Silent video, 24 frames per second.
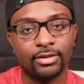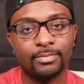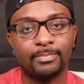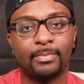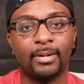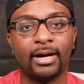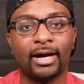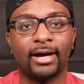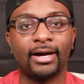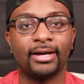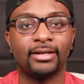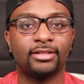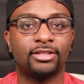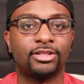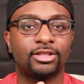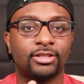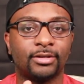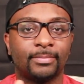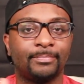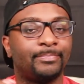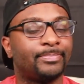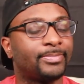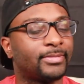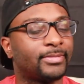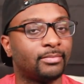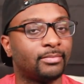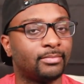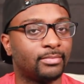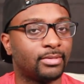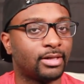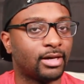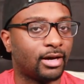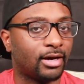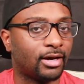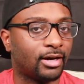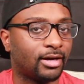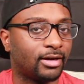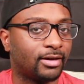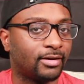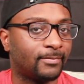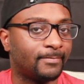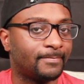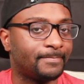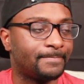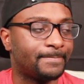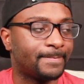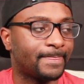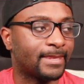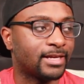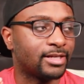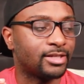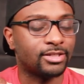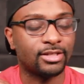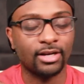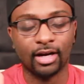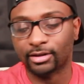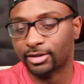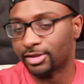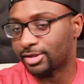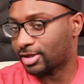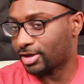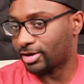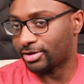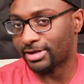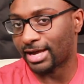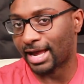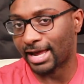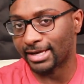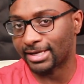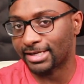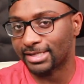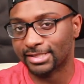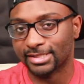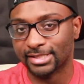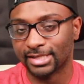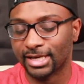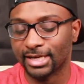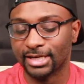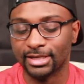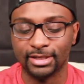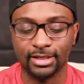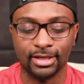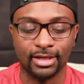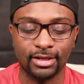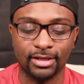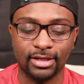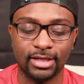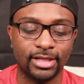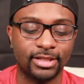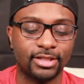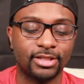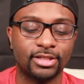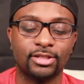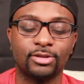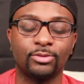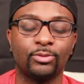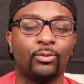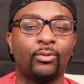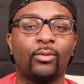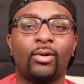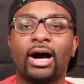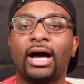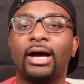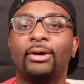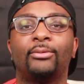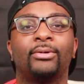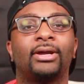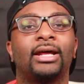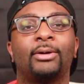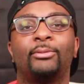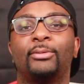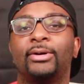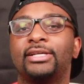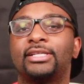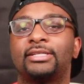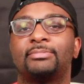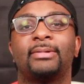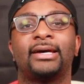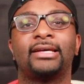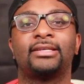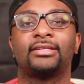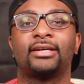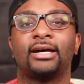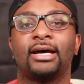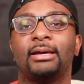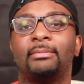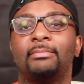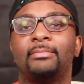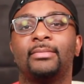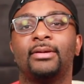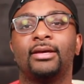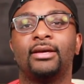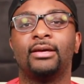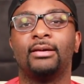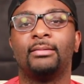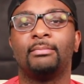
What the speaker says: But Dr. Zakir Naik is saying, it's why would I waste my time?